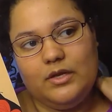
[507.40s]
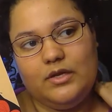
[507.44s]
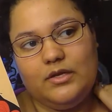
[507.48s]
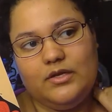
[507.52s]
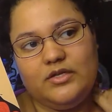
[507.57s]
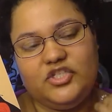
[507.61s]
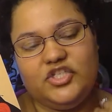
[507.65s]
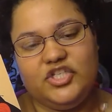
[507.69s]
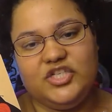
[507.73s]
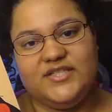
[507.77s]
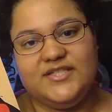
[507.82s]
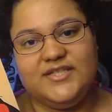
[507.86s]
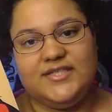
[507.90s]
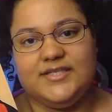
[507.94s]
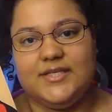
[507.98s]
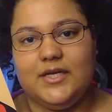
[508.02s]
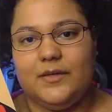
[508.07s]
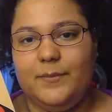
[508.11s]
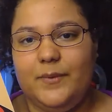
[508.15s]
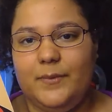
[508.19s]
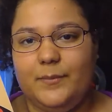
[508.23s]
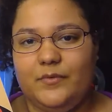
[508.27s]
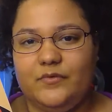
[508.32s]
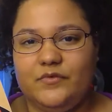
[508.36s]
she sees how
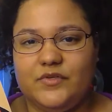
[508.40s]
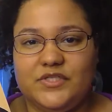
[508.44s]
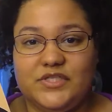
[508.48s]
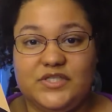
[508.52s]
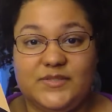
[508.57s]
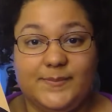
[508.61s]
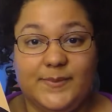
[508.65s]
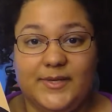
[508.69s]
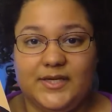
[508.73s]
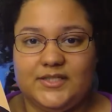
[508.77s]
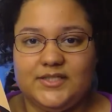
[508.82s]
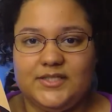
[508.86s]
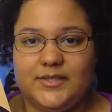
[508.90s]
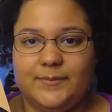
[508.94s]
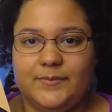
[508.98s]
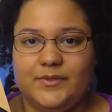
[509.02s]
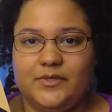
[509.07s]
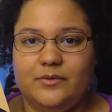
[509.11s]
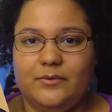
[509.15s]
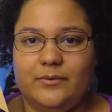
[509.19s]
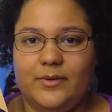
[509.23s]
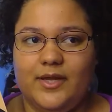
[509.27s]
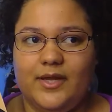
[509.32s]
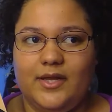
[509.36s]
people respect him in
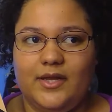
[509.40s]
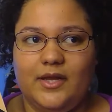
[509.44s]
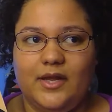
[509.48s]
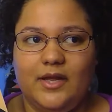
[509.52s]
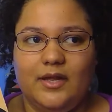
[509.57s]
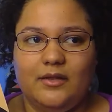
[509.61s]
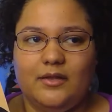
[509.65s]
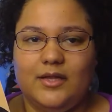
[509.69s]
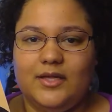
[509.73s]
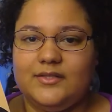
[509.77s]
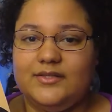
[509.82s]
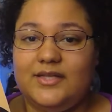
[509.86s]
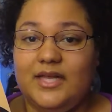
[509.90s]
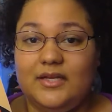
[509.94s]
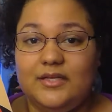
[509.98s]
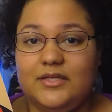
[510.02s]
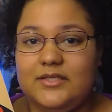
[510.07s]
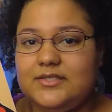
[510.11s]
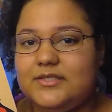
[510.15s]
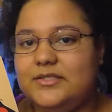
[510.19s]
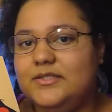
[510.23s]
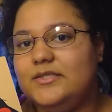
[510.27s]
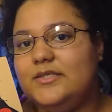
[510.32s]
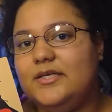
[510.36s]
a way, like they
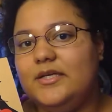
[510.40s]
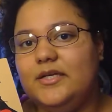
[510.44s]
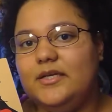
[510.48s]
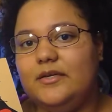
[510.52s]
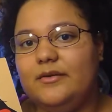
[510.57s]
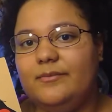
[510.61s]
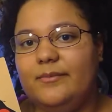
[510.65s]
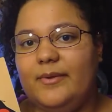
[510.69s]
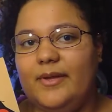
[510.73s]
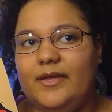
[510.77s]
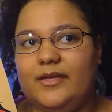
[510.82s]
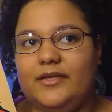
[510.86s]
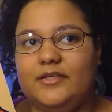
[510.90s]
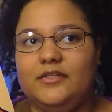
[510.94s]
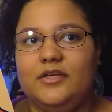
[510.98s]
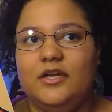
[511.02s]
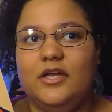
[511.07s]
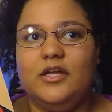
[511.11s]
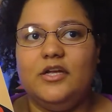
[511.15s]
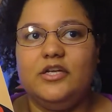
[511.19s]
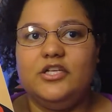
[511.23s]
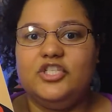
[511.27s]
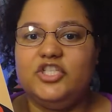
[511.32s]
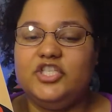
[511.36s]
listen to him, and
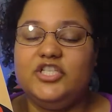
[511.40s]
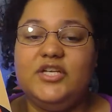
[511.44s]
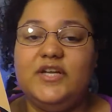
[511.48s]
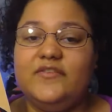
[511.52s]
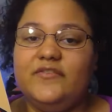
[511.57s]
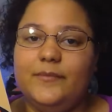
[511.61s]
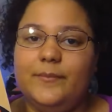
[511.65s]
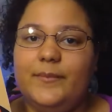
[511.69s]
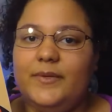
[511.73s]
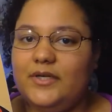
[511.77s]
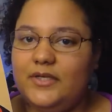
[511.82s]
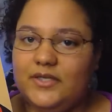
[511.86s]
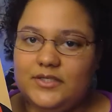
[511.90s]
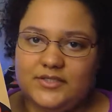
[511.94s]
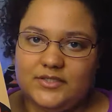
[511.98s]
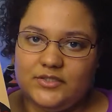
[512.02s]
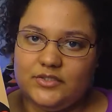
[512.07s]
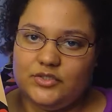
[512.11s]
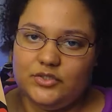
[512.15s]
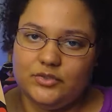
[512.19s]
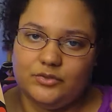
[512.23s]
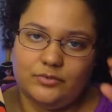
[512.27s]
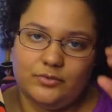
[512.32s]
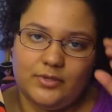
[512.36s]
she never been listened
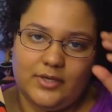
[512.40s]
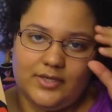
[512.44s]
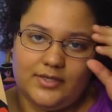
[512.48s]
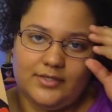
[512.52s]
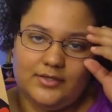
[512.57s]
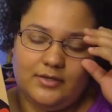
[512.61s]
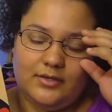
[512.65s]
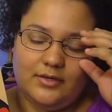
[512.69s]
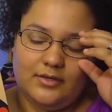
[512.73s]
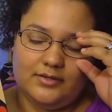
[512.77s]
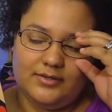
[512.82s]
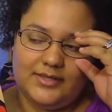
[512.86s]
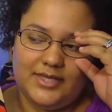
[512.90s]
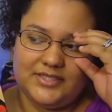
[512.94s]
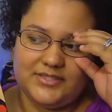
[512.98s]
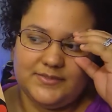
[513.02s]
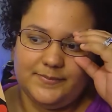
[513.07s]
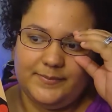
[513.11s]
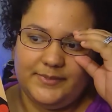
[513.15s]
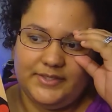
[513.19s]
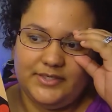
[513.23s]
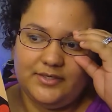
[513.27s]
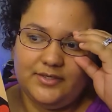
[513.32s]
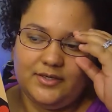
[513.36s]
to, and that's
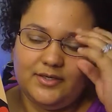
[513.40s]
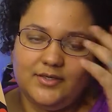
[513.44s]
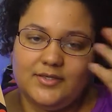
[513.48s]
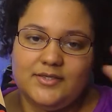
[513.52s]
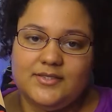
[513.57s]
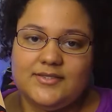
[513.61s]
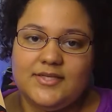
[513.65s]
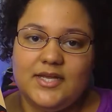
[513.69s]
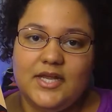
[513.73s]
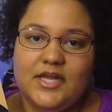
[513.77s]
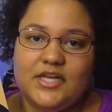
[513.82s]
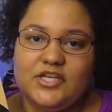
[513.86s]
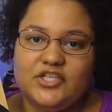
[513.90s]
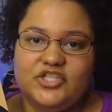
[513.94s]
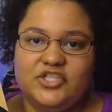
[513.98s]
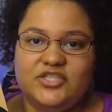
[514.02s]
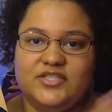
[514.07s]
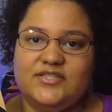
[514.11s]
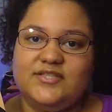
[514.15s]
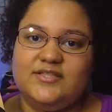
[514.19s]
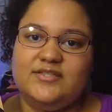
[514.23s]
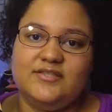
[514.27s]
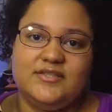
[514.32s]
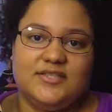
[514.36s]
because she's
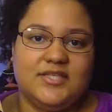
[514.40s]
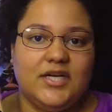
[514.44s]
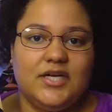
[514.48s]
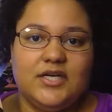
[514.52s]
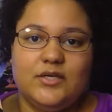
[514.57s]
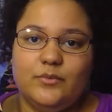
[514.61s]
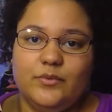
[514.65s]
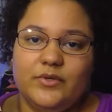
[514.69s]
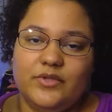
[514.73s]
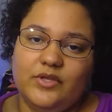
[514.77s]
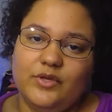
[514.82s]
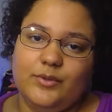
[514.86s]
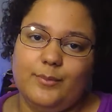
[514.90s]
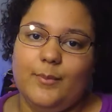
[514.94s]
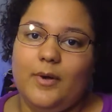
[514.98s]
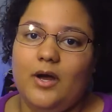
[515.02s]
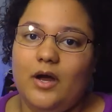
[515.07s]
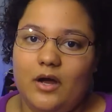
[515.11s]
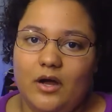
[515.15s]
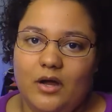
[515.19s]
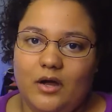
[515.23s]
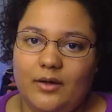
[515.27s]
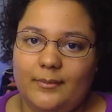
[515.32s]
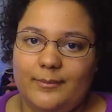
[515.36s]
stuck with her
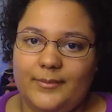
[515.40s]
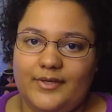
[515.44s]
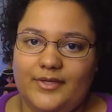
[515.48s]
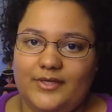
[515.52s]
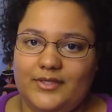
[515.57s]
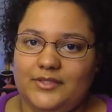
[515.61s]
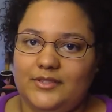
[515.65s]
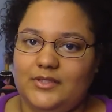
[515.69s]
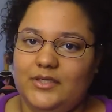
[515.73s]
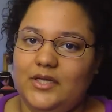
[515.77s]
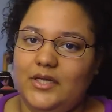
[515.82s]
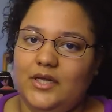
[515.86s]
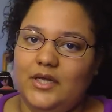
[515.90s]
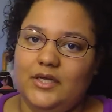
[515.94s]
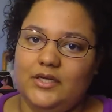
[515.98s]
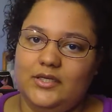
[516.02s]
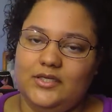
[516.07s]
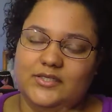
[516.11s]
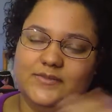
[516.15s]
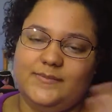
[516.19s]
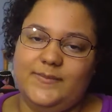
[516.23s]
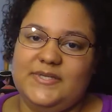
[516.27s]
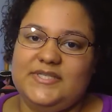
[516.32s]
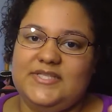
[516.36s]
mom, and
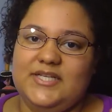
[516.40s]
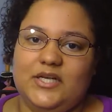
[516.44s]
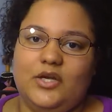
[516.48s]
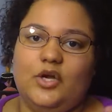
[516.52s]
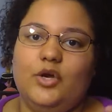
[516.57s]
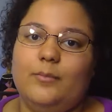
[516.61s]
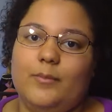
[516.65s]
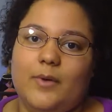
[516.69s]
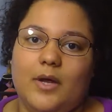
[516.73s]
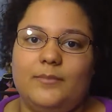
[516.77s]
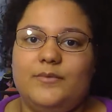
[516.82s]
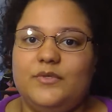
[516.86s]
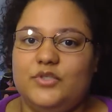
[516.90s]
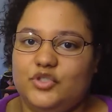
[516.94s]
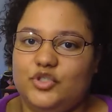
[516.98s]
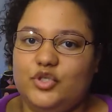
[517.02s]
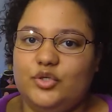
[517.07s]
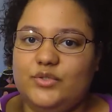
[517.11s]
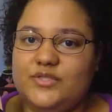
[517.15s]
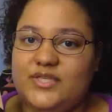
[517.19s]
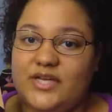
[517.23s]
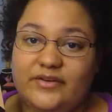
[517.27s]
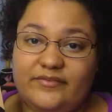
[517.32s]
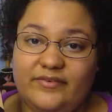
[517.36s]
it's basically her mom
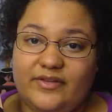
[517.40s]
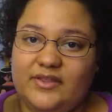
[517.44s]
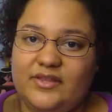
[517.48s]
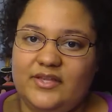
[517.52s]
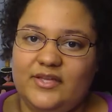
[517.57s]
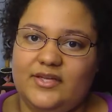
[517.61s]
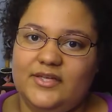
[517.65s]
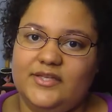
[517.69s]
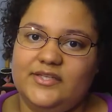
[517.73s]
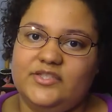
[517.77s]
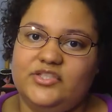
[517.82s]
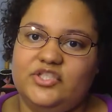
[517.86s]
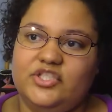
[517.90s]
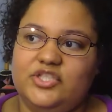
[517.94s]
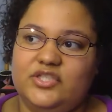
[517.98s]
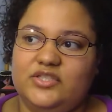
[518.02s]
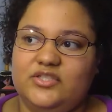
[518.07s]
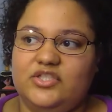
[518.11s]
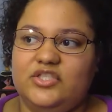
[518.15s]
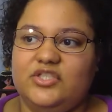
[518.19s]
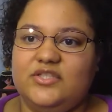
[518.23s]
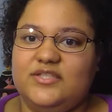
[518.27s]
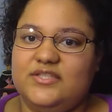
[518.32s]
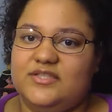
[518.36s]
controls everything, and she's
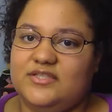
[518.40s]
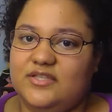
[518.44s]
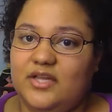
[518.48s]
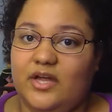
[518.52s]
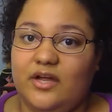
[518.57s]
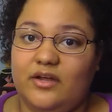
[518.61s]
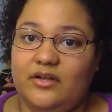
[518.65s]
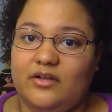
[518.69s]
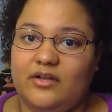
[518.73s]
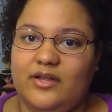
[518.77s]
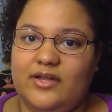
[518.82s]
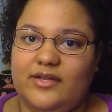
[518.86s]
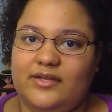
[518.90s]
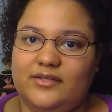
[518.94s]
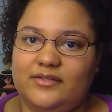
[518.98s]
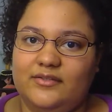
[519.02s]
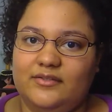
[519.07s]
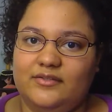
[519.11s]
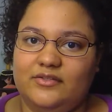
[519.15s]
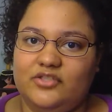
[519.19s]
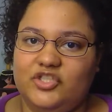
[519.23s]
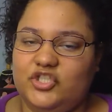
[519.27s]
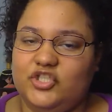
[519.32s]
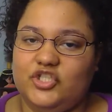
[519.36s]
just stuck,
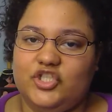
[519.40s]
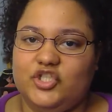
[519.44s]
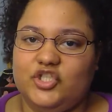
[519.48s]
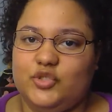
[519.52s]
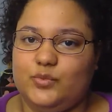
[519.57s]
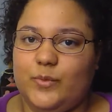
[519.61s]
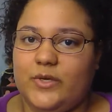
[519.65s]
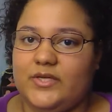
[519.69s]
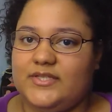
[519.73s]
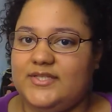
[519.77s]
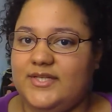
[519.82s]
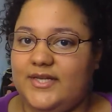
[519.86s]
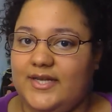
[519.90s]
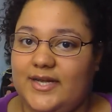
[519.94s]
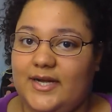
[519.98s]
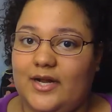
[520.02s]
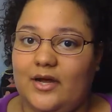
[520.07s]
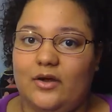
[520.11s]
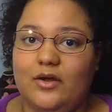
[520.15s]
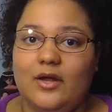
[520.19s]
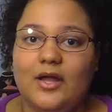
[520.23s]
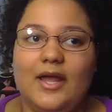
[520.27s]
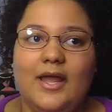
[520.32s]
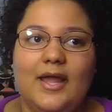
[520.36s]
and she just wants to get
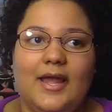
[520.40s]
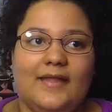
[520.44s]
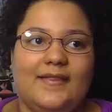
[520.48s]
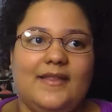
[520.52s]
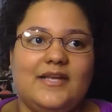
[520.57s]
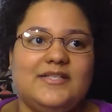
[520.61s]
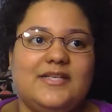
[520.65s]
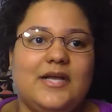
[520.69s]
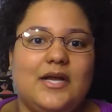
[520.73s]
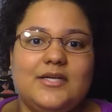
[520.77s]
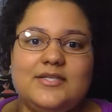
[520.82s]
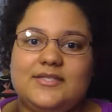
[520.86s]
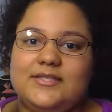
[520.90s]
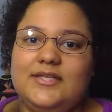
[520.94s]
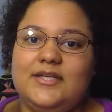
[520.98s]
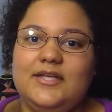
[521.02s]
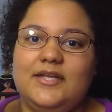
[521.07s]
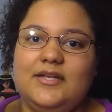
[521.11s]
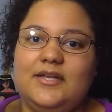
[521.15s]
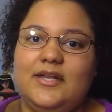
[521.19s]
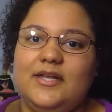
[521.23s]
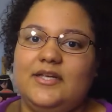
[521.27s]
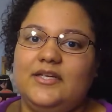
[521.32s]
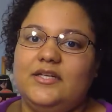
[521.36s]
out. And that's how I see
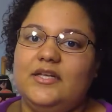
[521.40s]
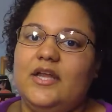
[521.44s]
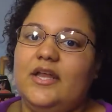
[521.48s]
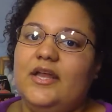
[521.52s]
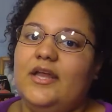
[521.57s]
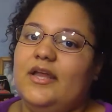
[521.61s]
it. Like